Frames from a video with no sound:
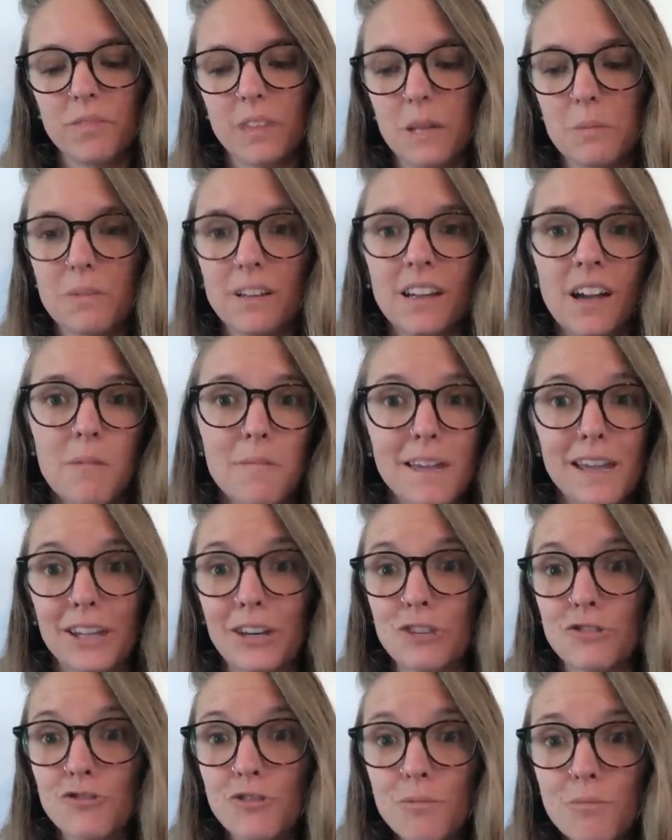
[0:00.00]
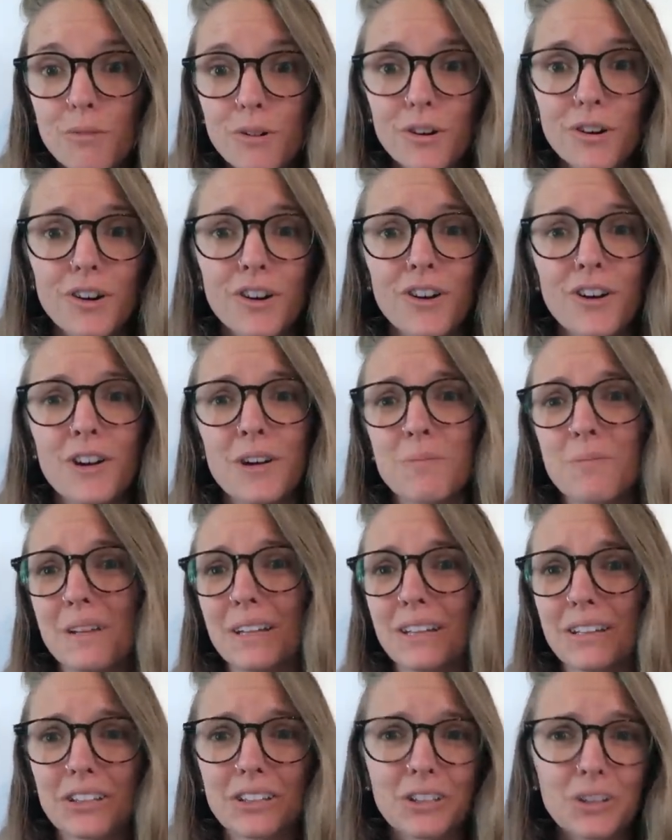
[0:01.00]
and becoming an interpreter and
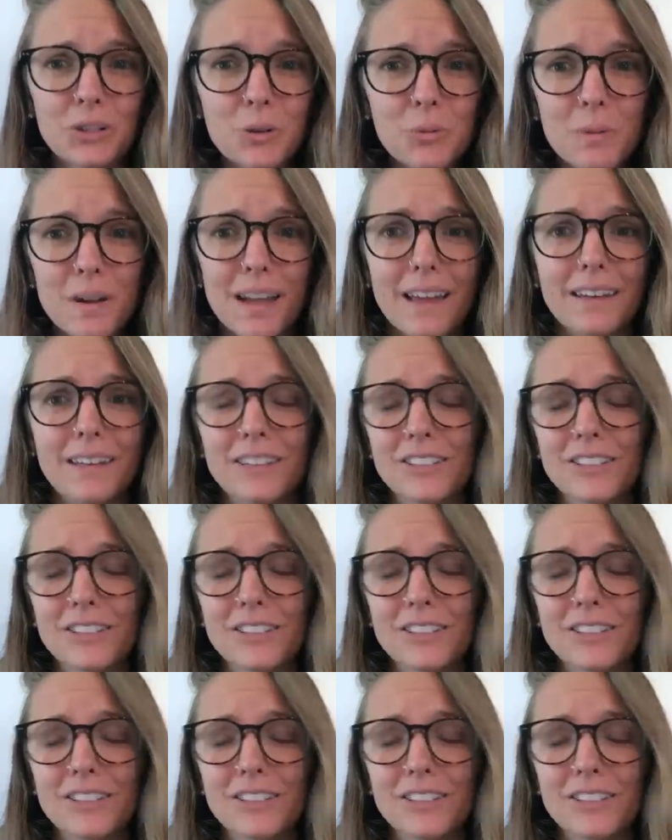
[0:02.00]
being a human.